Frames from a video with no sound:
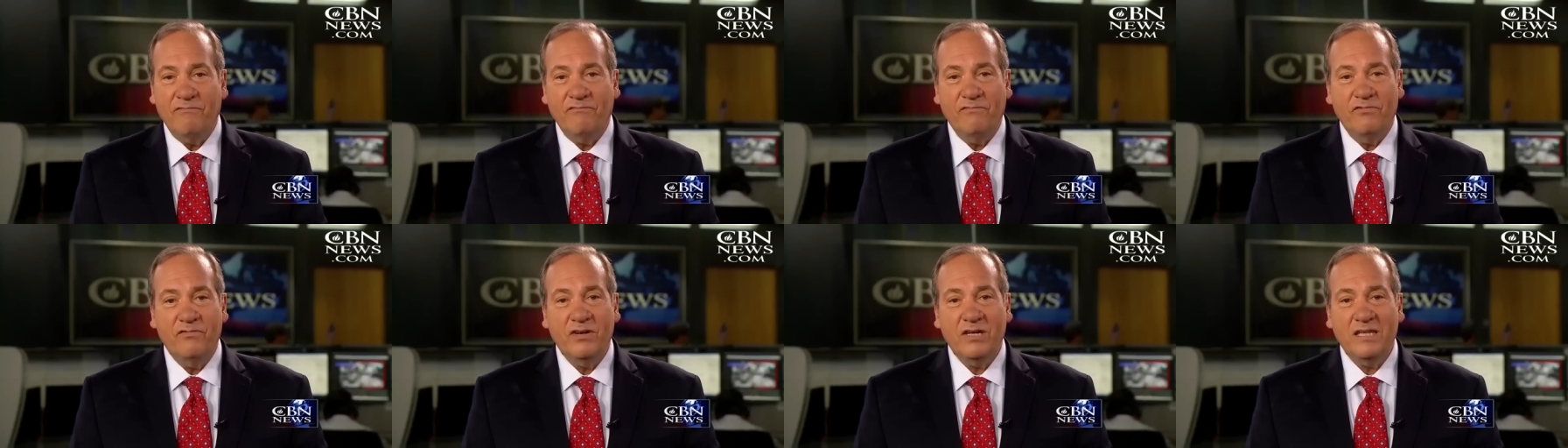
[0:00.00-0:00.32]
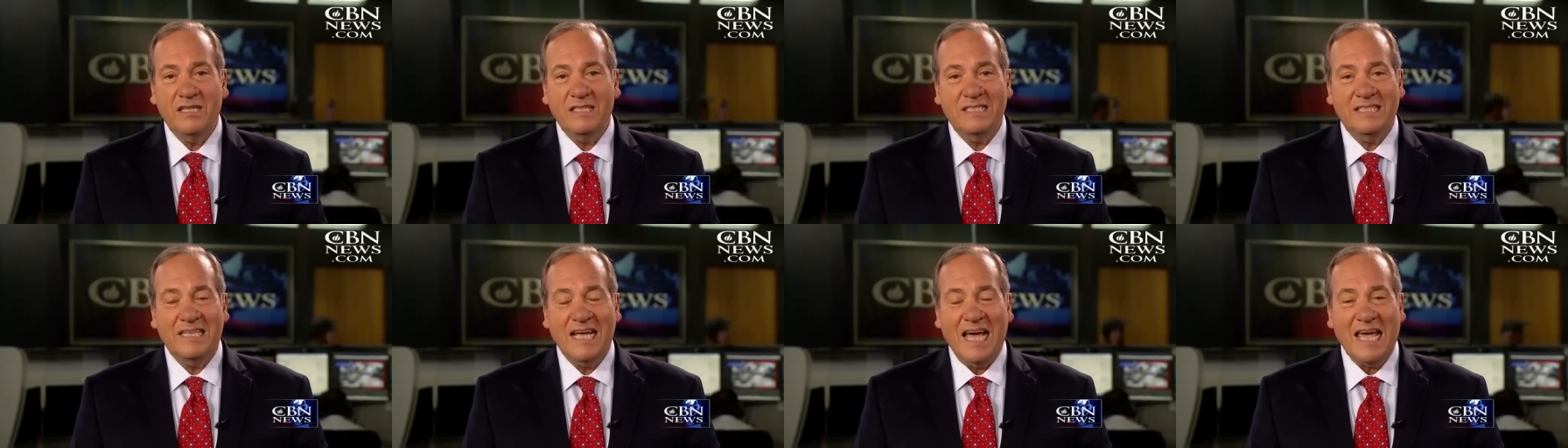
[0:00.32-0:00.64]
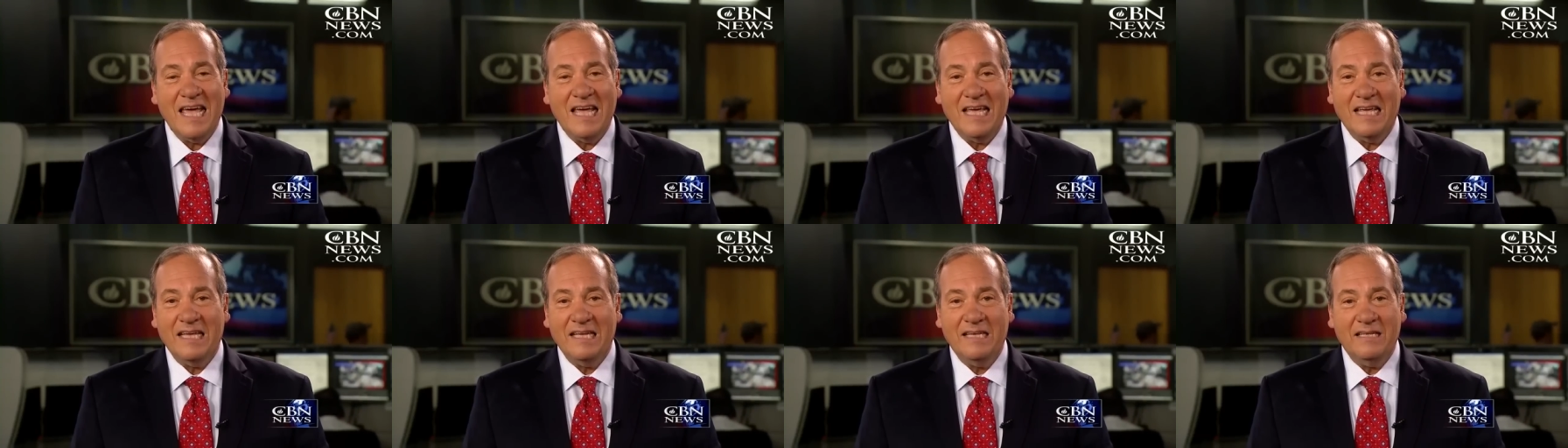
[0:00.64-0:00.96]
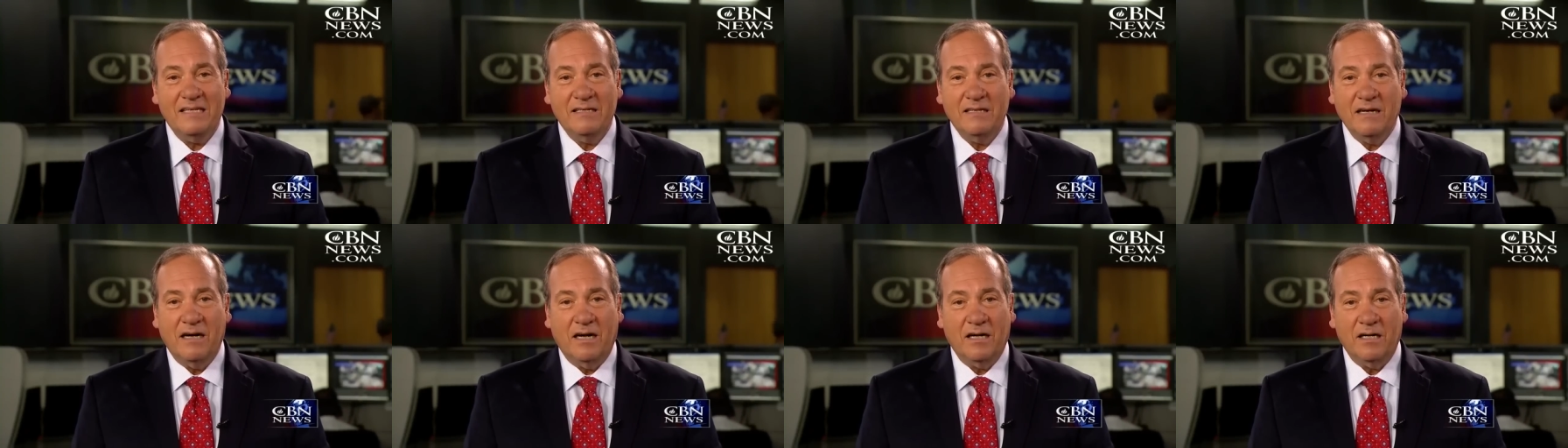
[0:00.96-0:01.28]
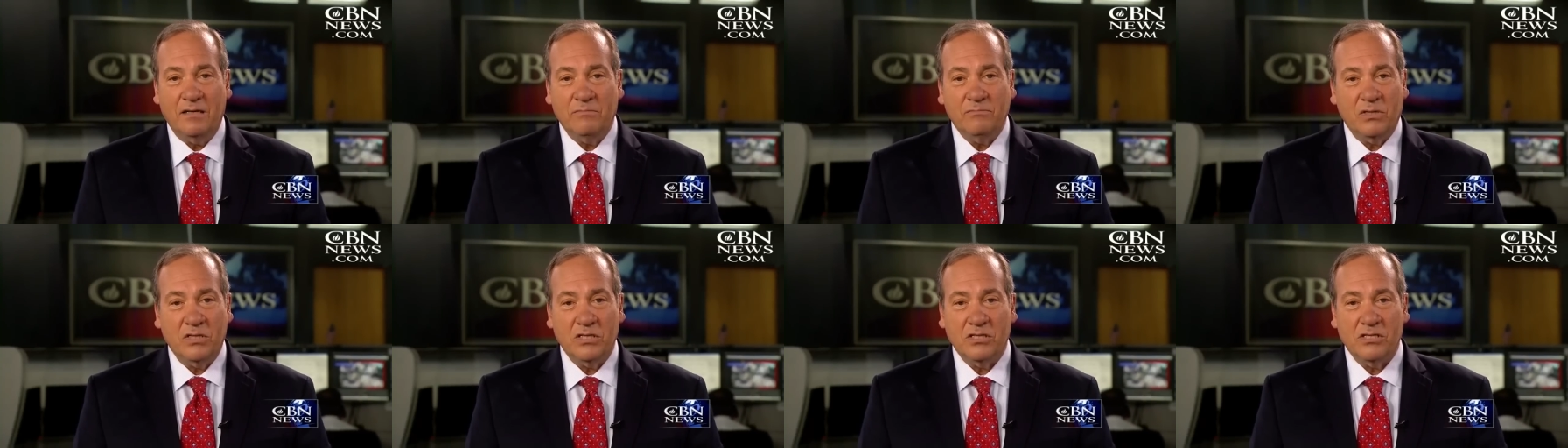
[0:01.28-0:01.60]
every day
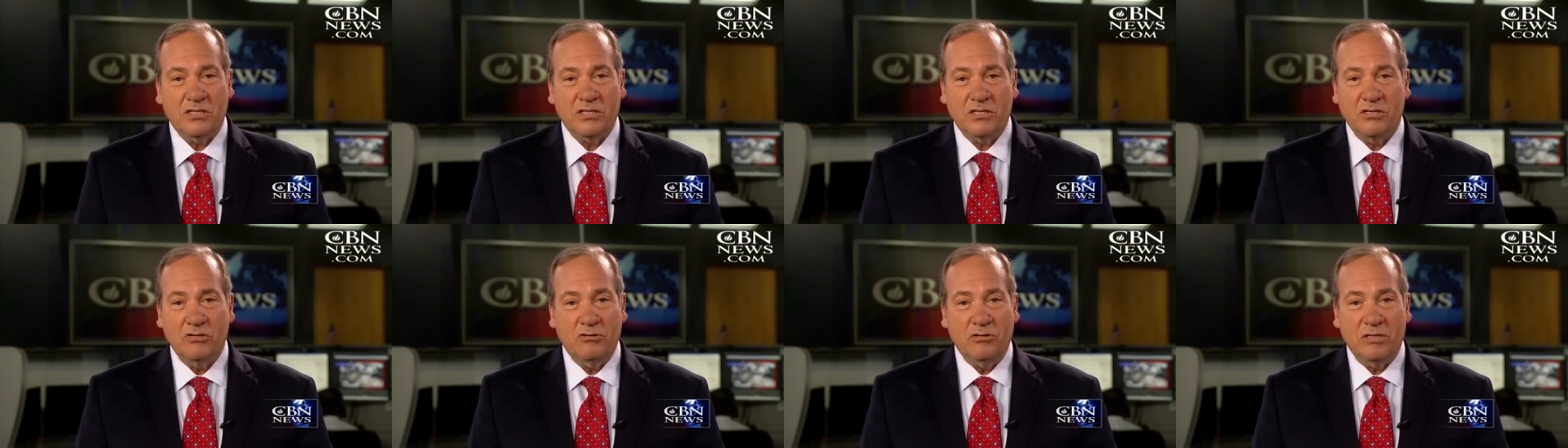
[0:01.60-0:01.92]
almost